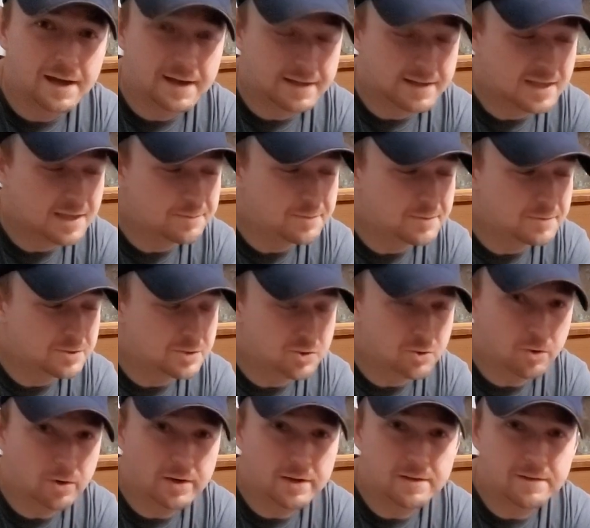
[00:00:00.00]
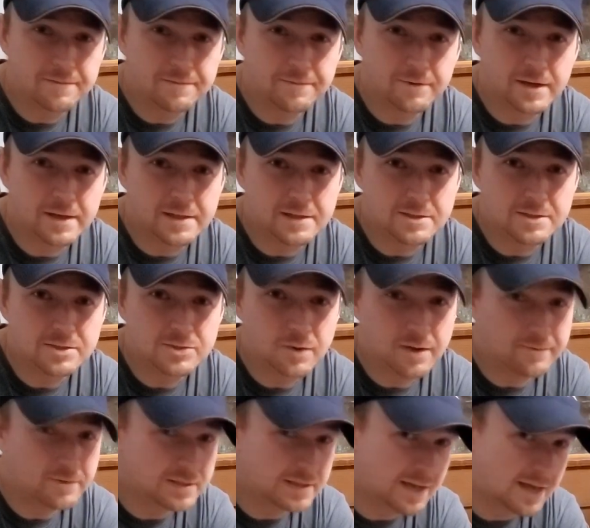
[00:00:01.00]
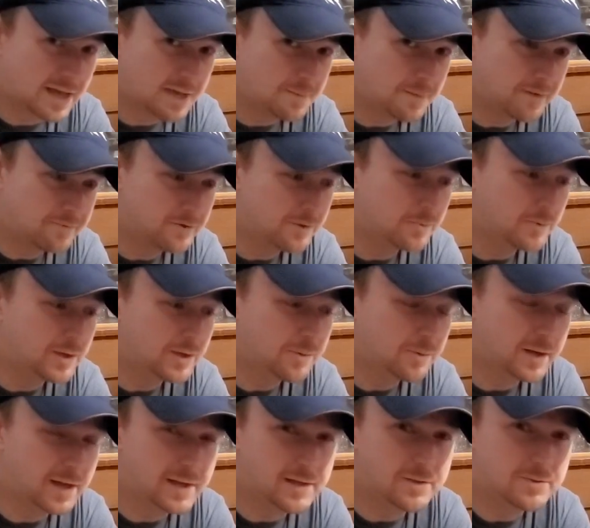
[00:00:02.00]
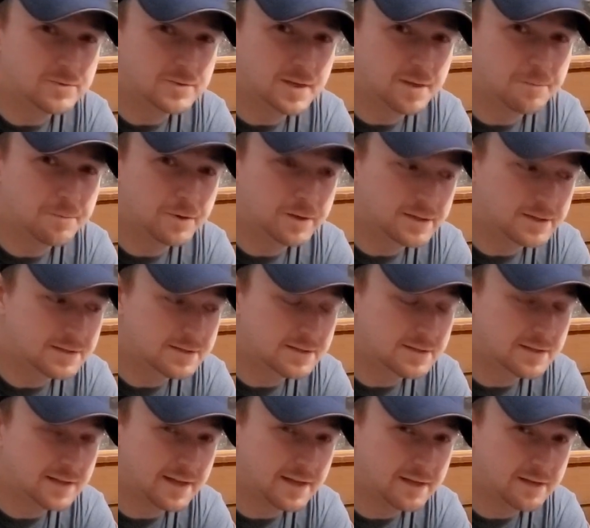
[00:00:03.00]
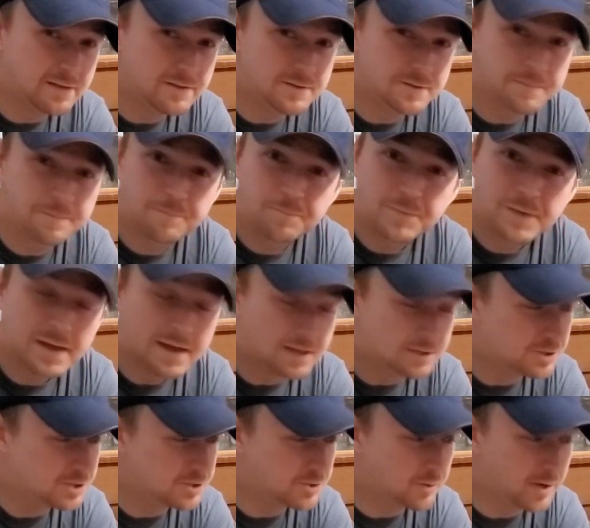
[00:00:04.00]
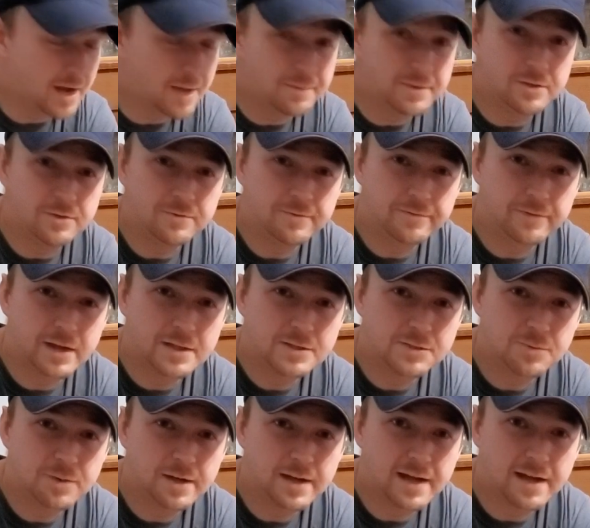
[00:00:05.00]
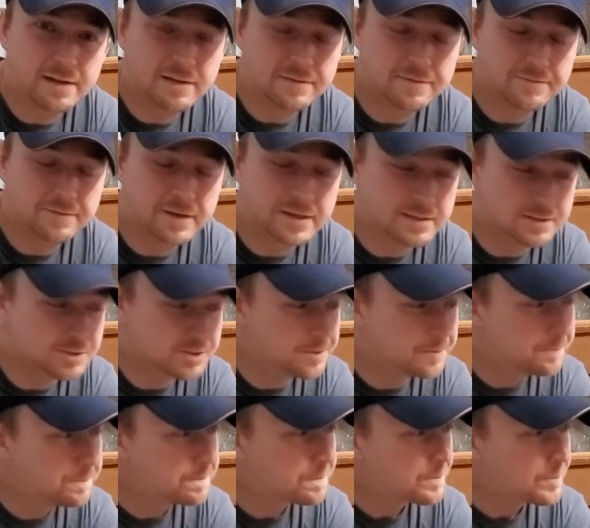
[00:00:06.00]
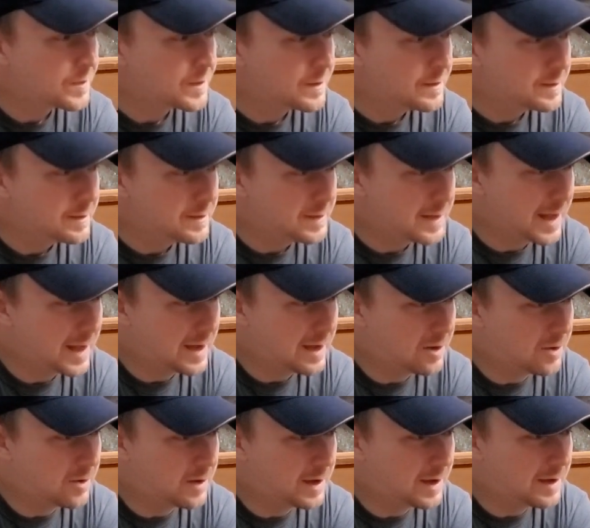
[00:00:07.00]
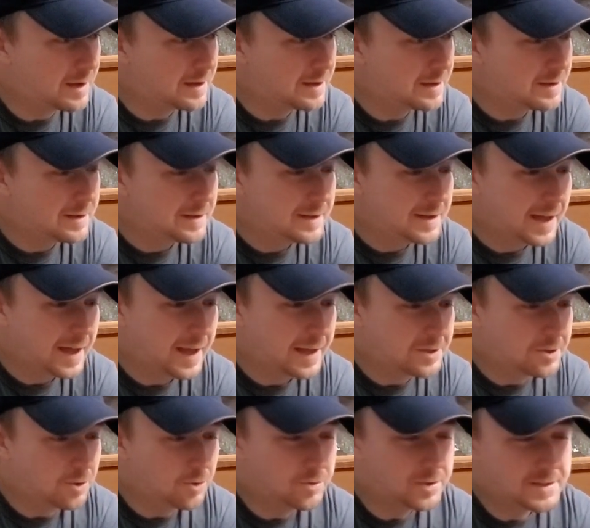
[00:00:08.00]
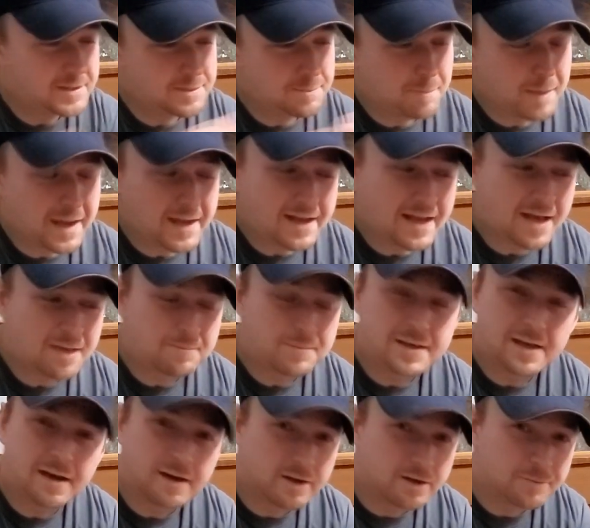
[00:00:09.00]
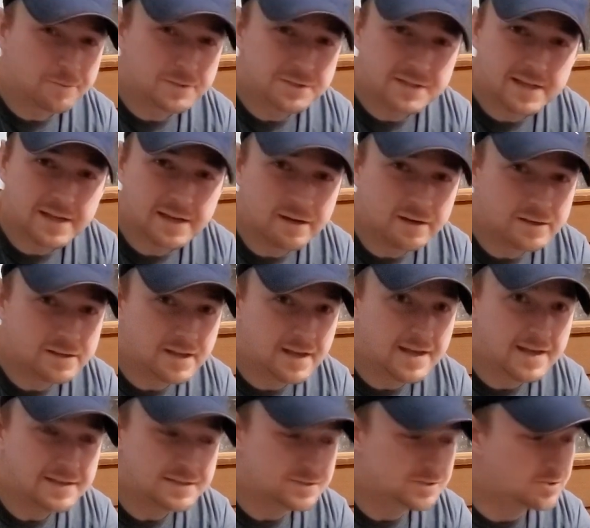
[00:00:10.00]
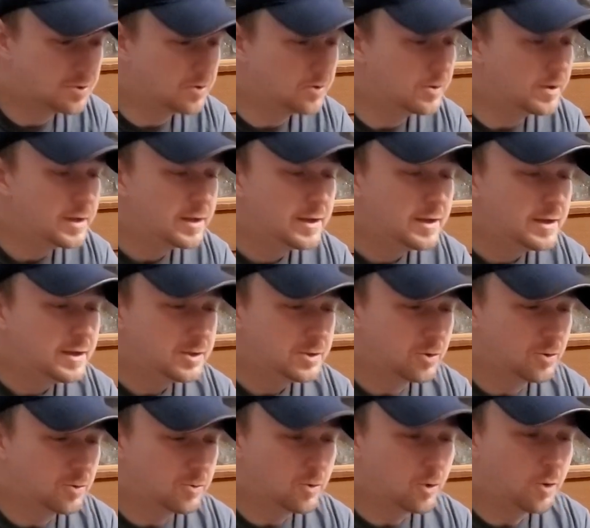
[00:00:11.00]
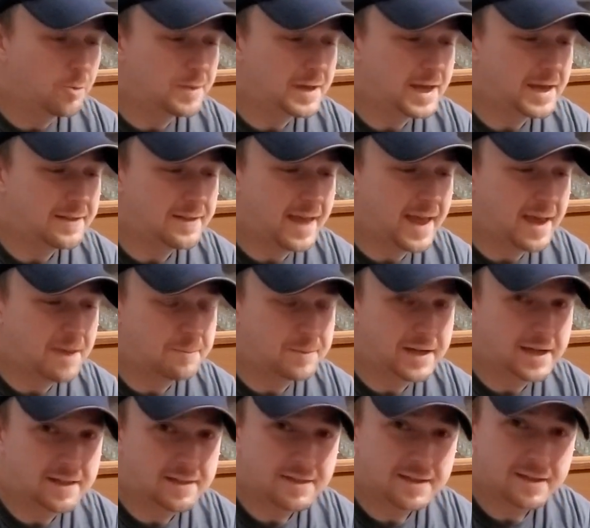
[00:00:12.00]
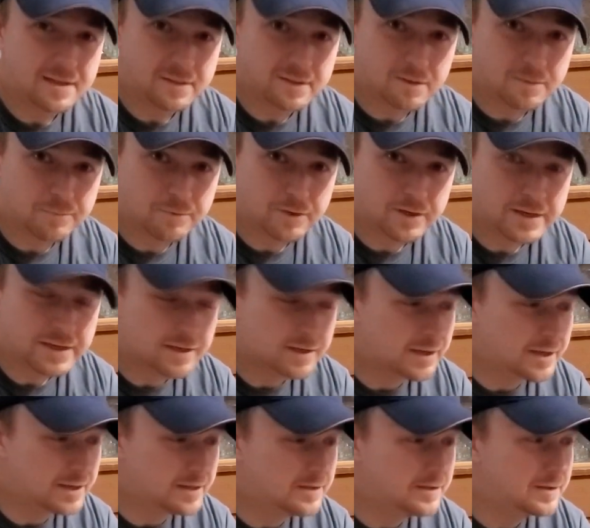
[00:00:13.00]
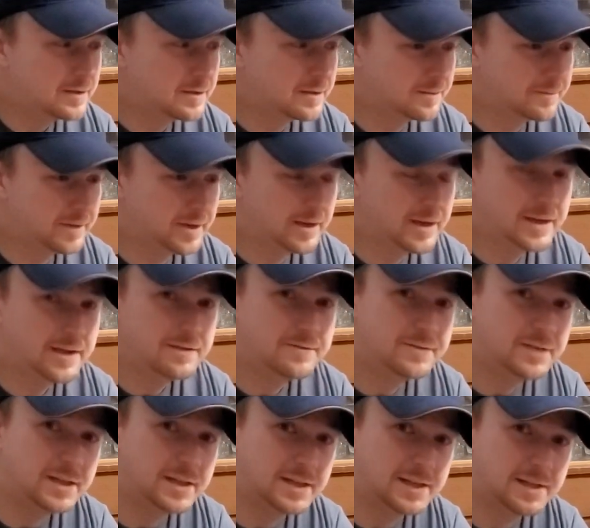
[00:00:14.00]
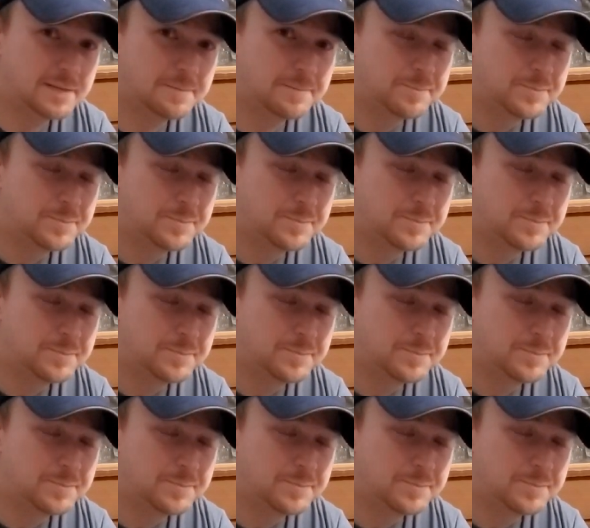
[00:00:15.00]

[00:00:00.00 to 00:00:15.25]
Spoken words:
keep them stored in the fridge. So every week when I use up one of these containers, I'll just grab a new fresh one out of the fridge. Now, I know these may not be 100% airtight, so don't quote me on that, but I think they're pretty good. They're very convenient.